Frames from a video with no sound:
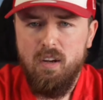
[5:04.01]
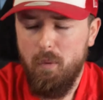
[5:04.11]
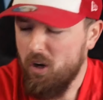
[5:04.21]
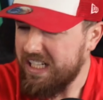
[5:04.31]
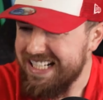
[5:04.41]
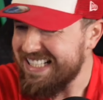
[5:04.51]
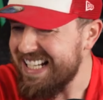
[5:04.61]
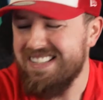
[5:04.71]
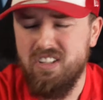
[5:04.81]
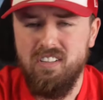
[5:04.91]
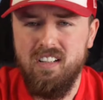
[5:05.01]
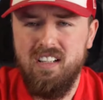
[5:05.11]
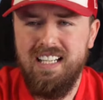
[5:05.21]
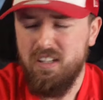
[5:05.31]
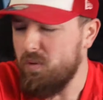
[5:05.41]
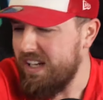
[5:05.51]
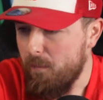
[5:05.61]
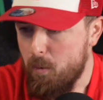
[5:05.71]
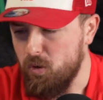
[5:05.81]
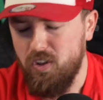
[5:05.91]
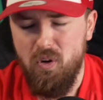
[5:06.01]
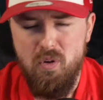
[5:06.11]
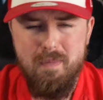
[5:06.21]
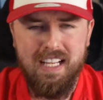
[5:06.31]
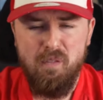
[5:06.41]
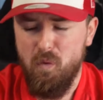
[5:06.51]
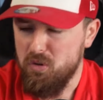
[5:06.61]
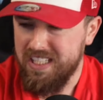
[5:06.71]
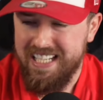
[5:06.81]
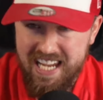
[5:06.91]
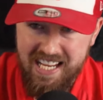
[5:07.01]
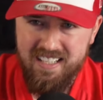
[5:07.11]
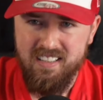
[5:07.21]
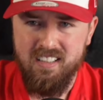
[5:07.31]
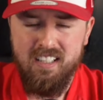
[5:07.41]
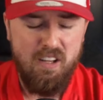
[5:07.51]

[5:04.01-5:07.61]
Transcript: But consistent. That's what Liverpool do, man. They fought to the end.